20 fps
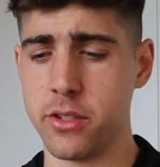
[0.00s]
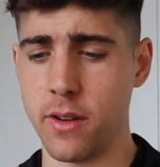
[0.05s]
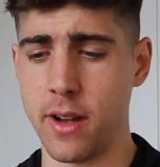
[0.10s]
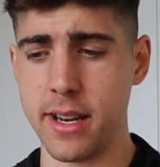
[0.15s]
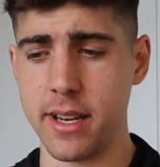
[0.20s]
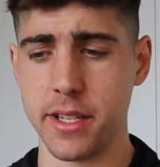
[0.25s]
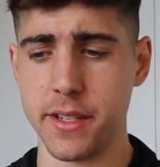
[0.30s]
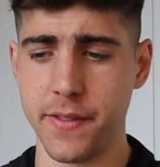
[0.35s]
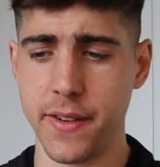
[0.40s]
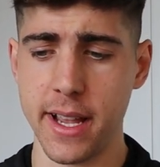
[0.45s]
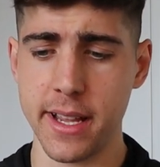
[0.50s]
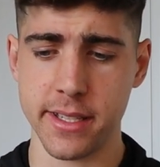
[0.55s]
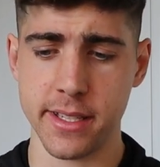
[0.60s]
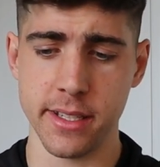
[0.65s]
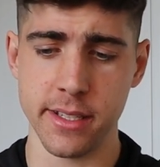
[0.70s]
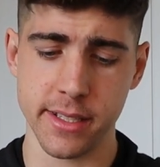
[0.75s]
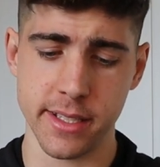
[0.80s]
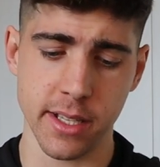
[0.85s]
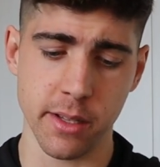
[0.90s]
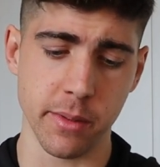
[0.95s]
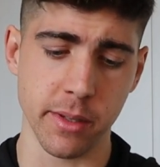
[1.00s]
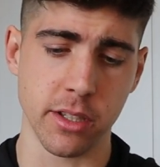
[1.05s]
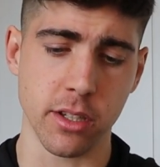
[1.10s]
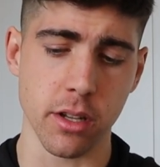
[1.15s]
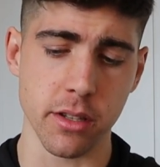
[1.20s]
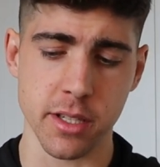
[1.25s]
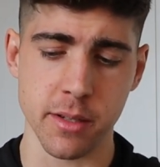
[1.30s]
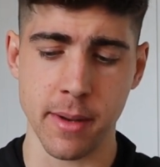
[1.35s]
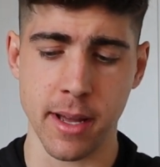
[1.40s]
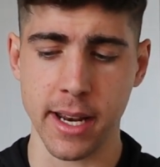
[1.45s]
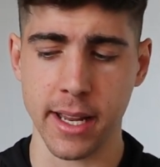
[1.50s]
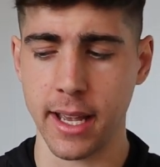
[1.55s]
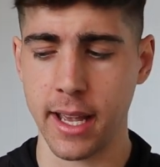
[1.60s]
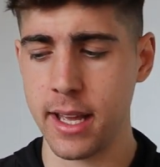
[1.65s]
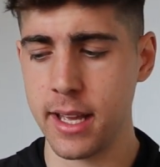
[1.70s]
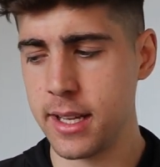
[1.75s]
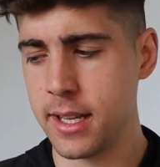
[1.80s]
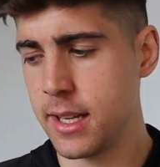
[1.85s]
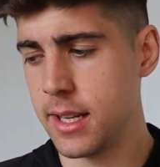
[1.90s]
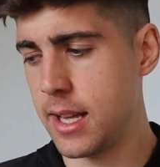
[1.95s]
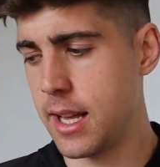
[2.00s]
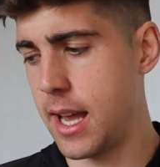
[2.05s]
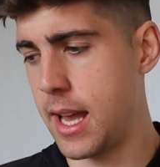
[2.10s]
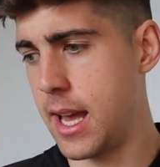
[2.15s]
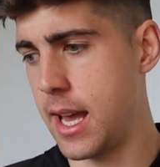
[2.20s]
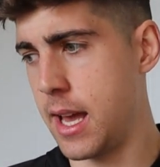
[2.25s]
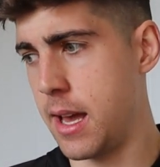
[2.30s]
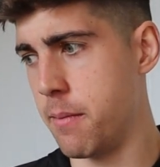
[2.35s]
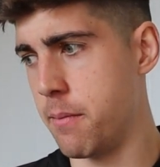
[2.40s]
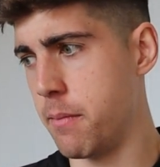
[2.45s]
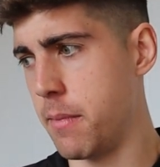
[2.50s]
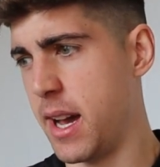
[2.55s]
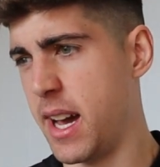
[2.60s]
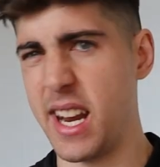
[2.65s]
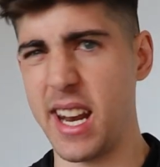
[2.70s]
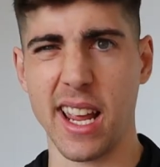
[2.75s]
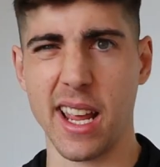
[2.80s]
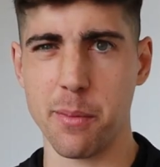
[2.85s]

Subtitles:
So I just fasted until we got to Malaga. I had